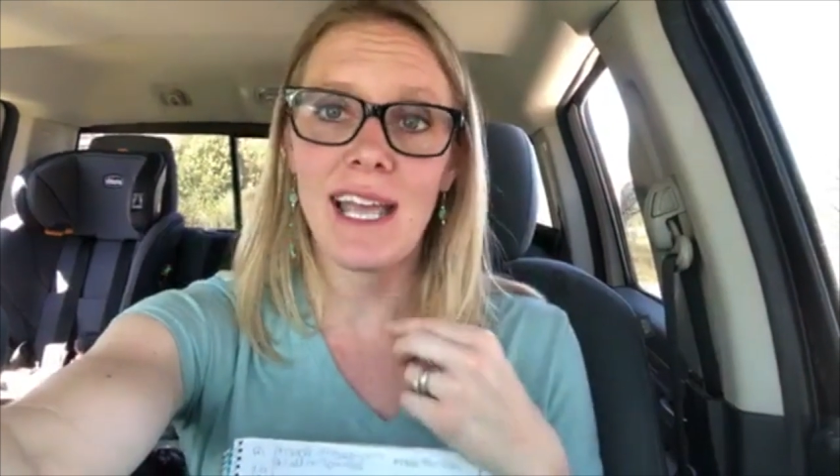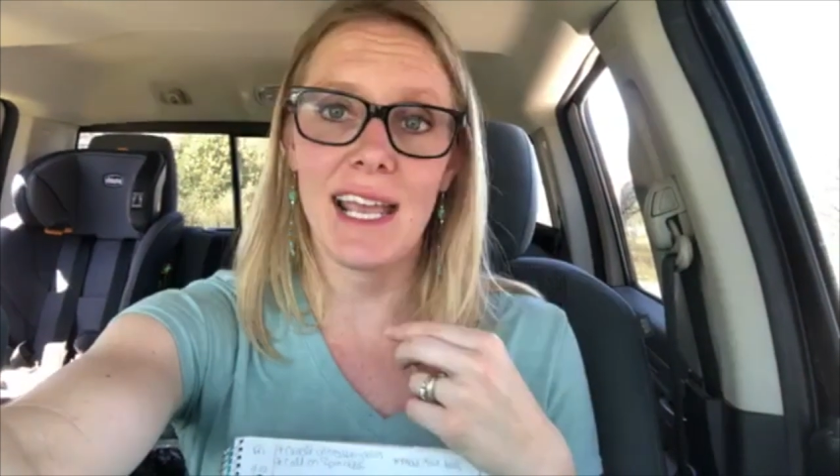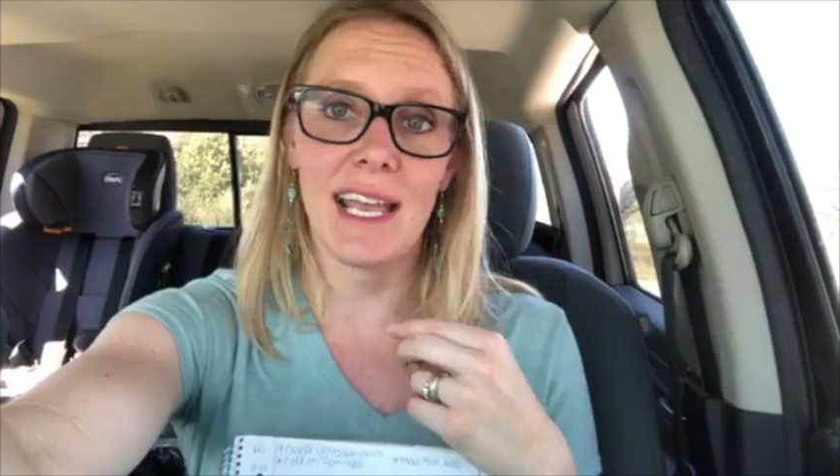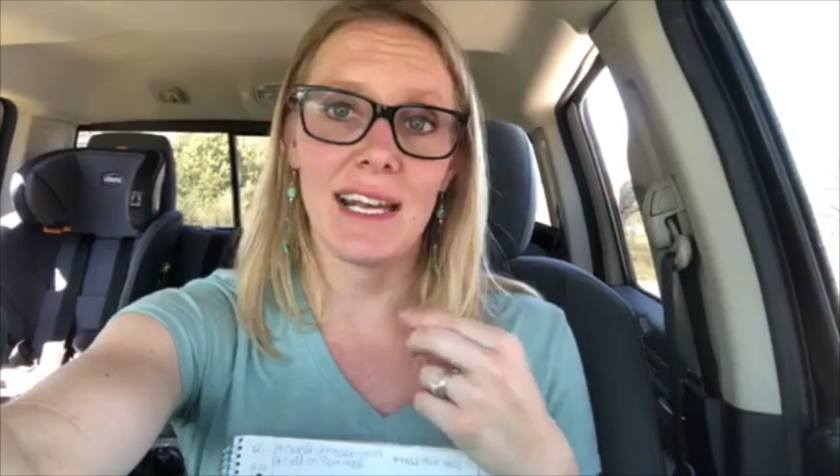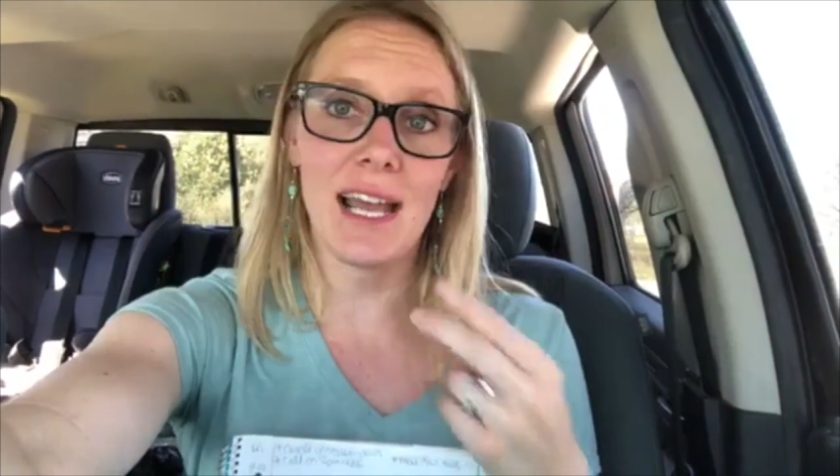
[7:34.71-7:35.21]

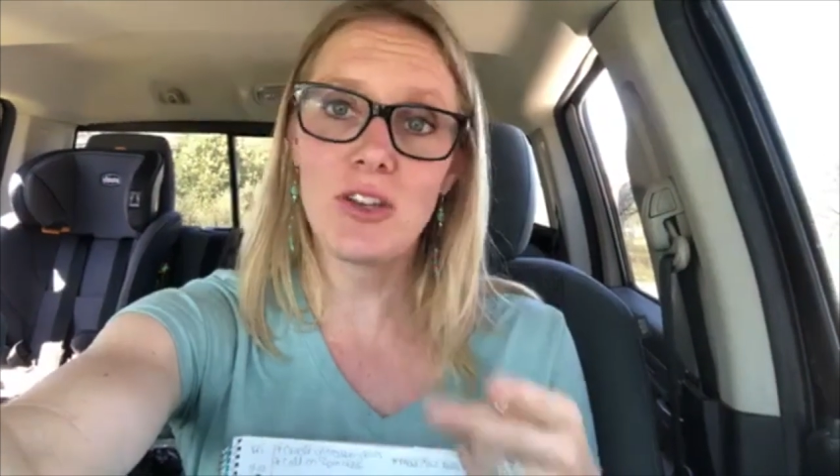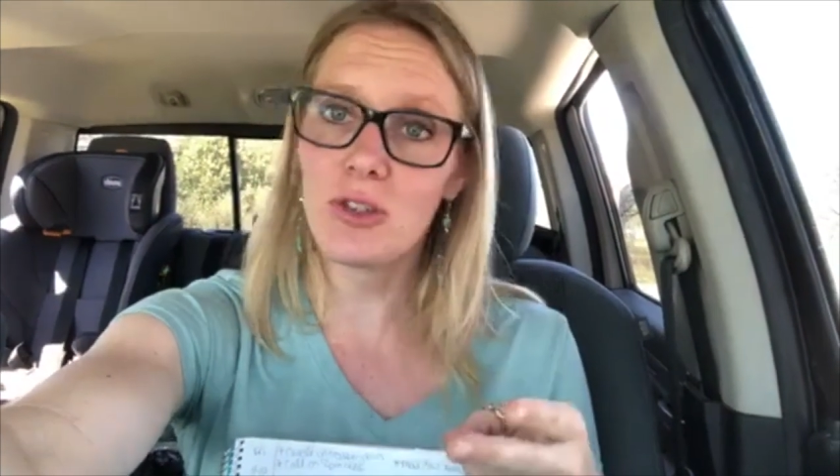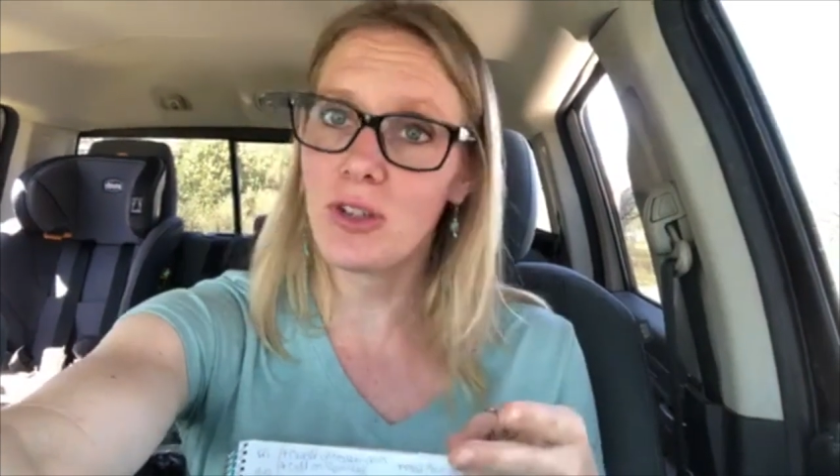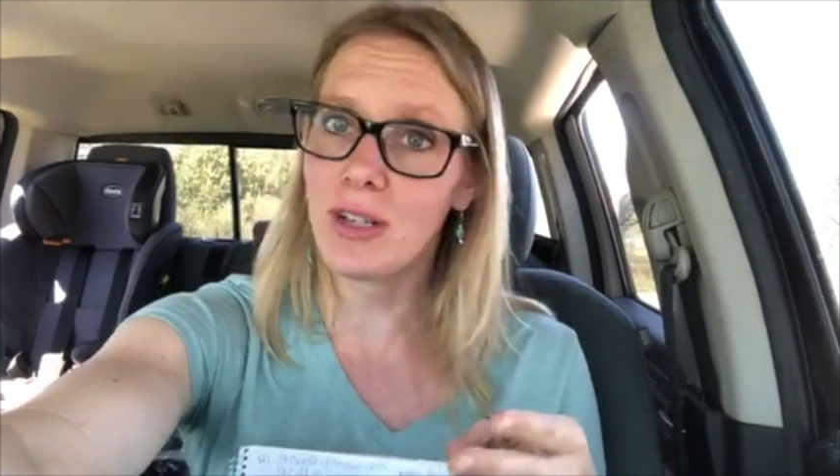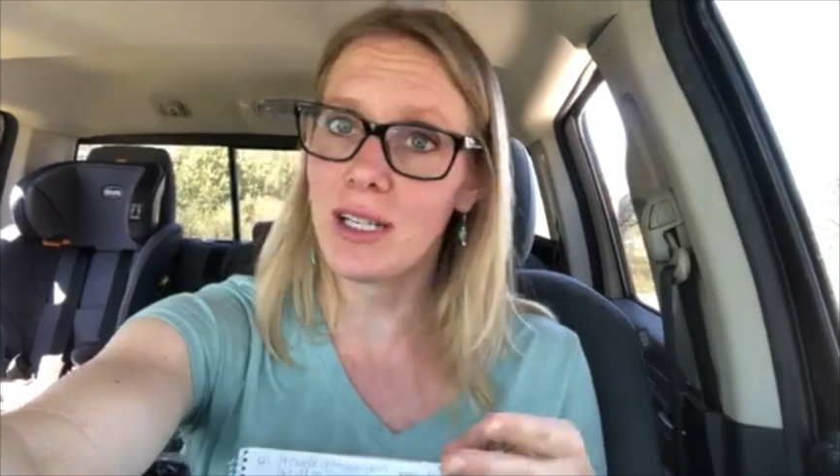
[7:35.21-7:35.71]
and
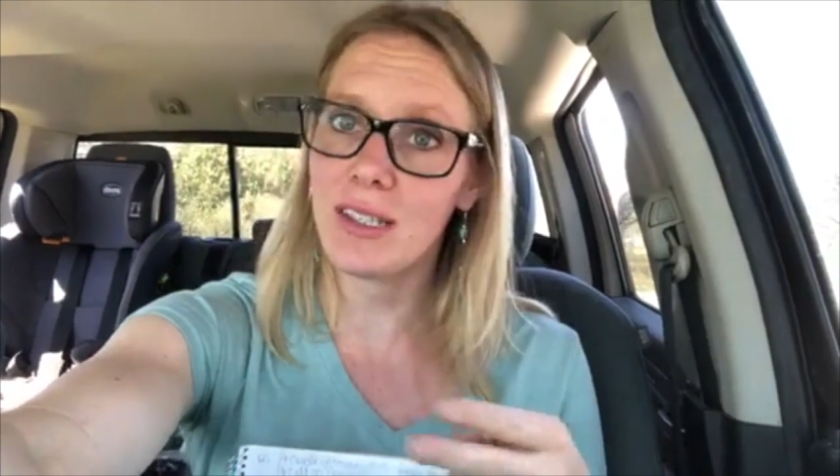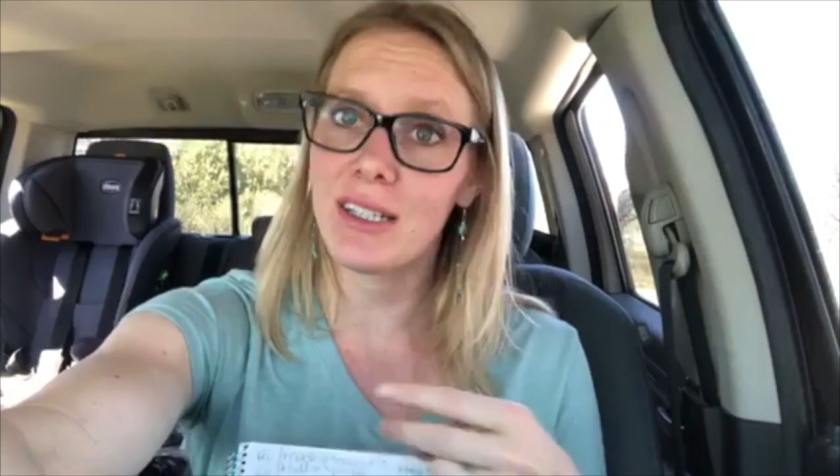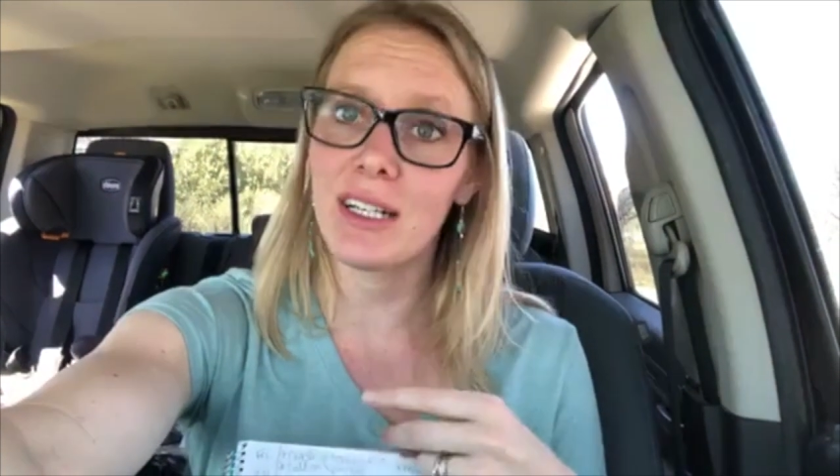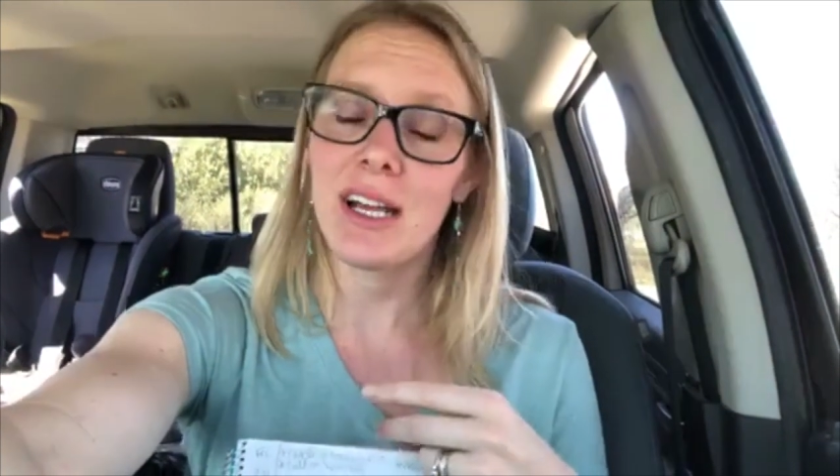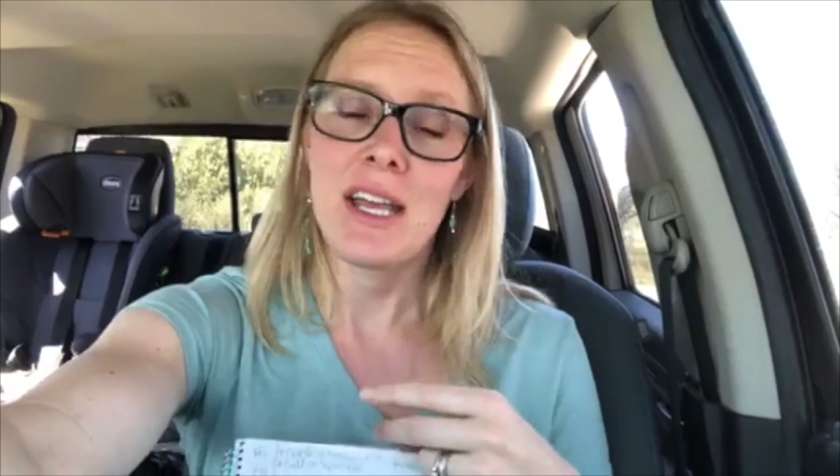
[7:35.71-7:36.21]

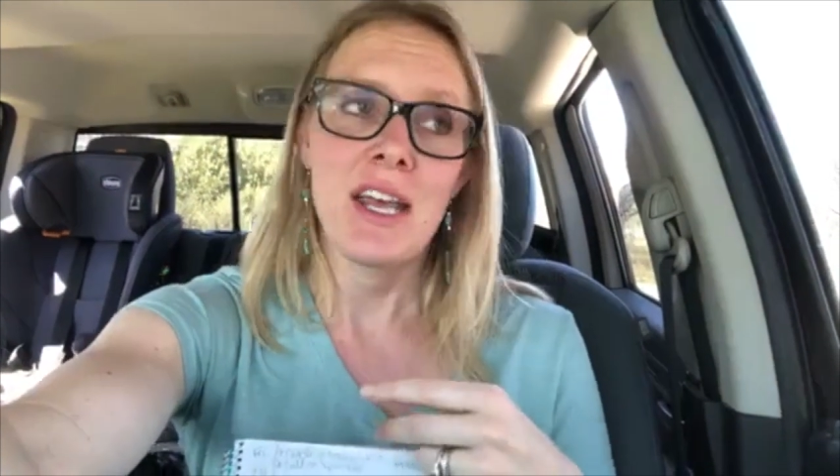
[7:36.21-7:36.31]
extracurricular.